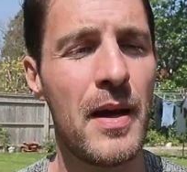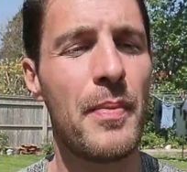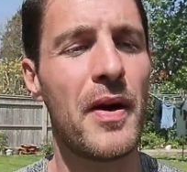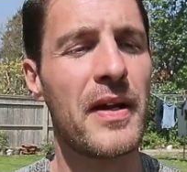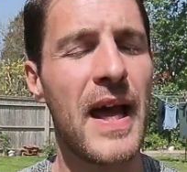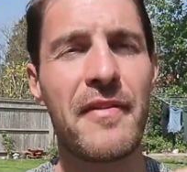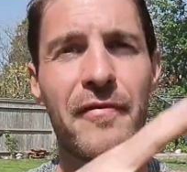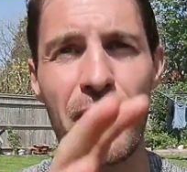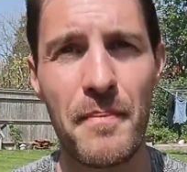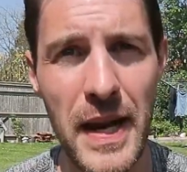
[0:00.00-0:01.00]
but again
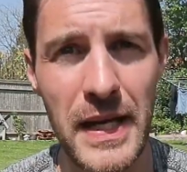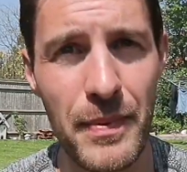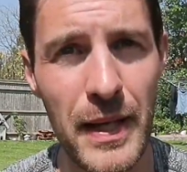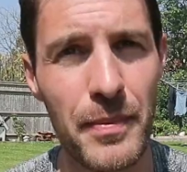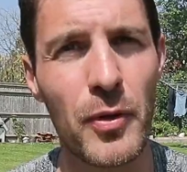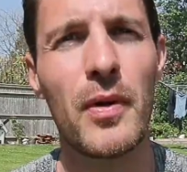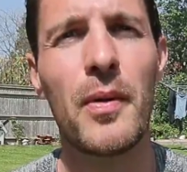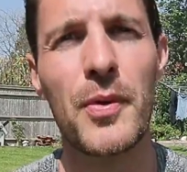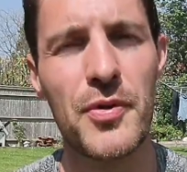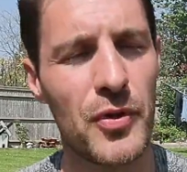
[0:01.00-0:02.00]
for many people,
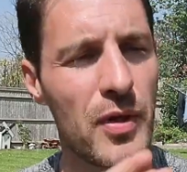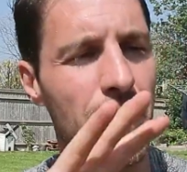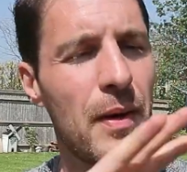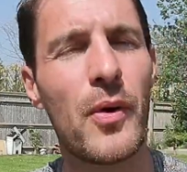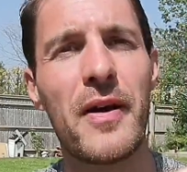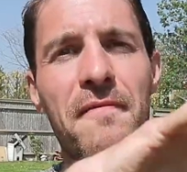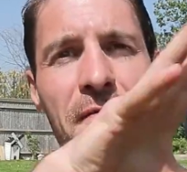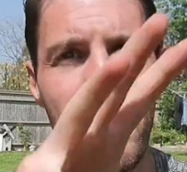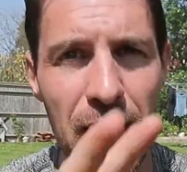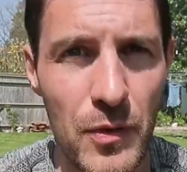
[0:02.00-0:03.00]
and we'll talk about what it
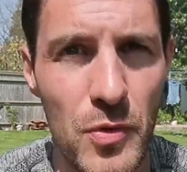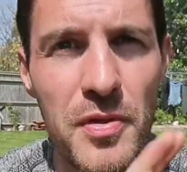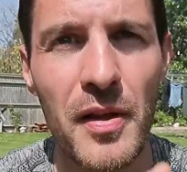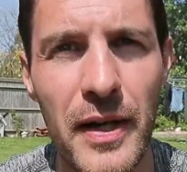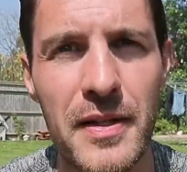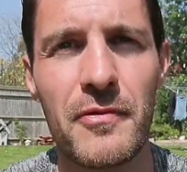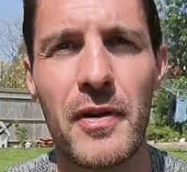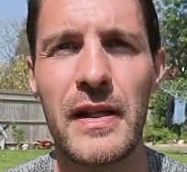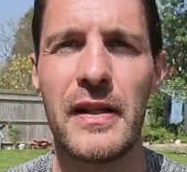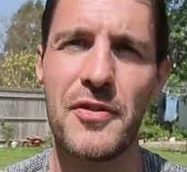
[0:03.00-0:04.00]
feels like to
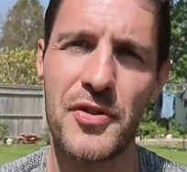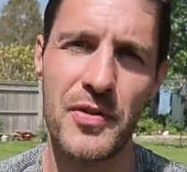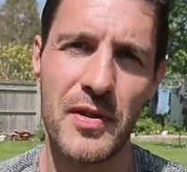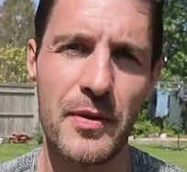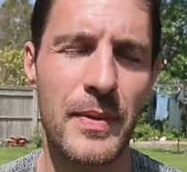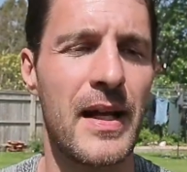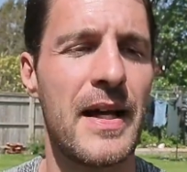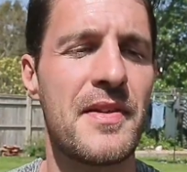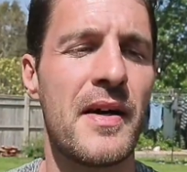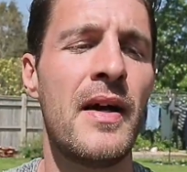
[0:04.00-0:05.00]
run in these shoes a little bit
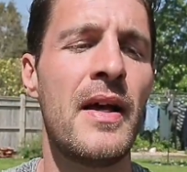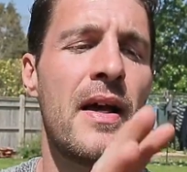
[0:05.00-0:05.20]
later,